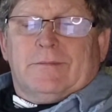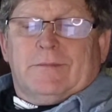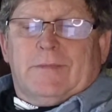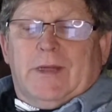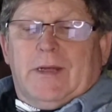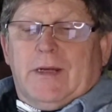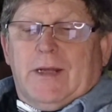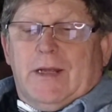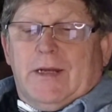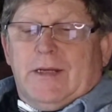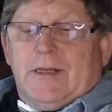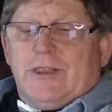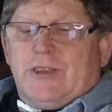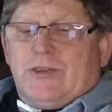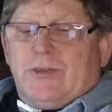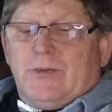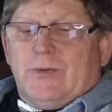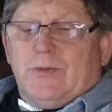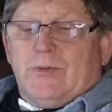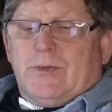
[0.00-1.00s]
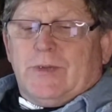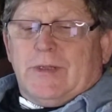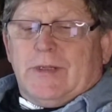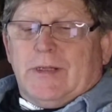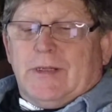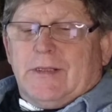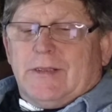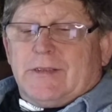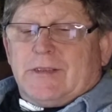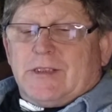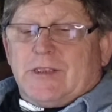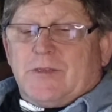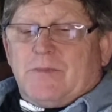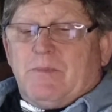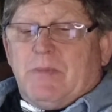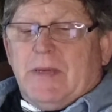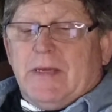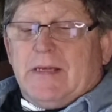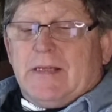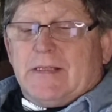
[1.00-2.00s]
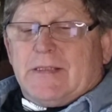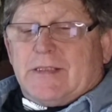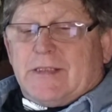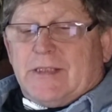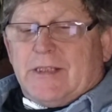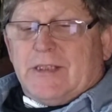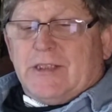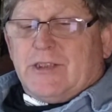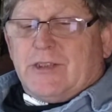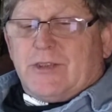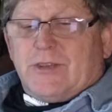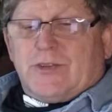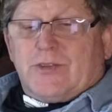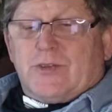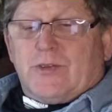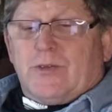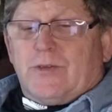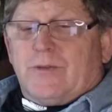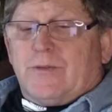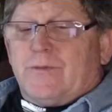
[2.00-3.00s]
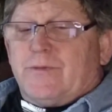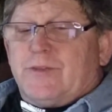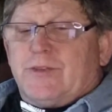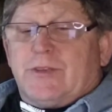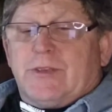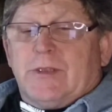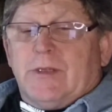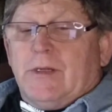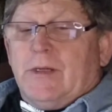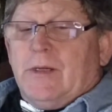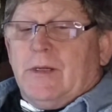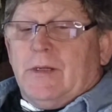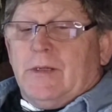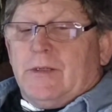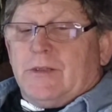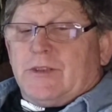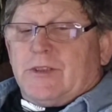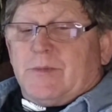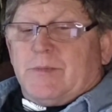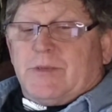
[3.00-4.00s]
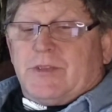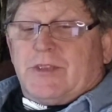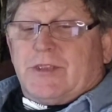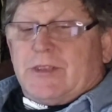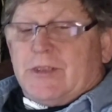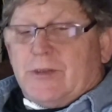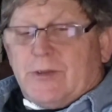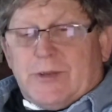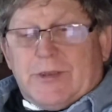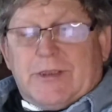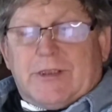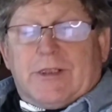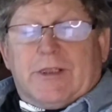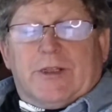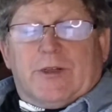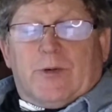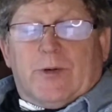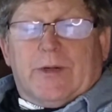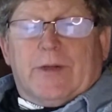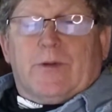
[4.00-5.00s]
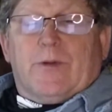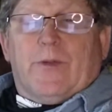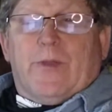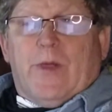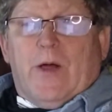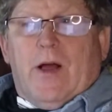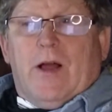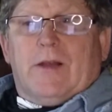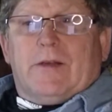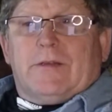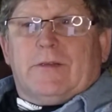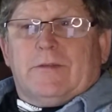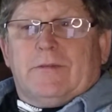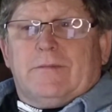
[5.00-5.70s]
And an issue that is as big as this deserves some seriously critical thought.